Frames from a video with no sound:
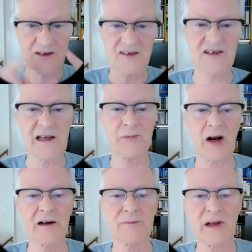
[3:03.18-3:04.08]
skipped
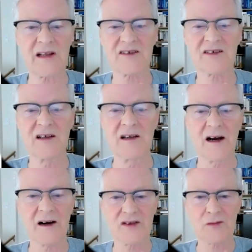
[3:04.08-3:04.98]
heartbeats,
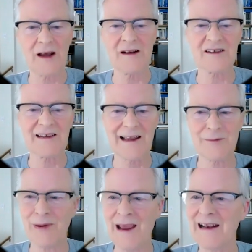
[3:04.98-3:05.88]

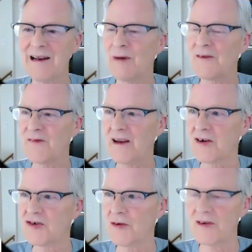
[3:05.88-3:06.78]
arthritis-like pain in my finger
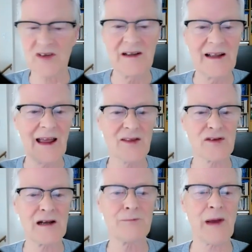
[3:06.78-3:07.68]
joints, and
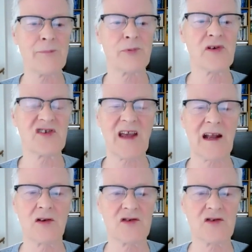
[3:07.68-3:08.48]
thin, papery skin.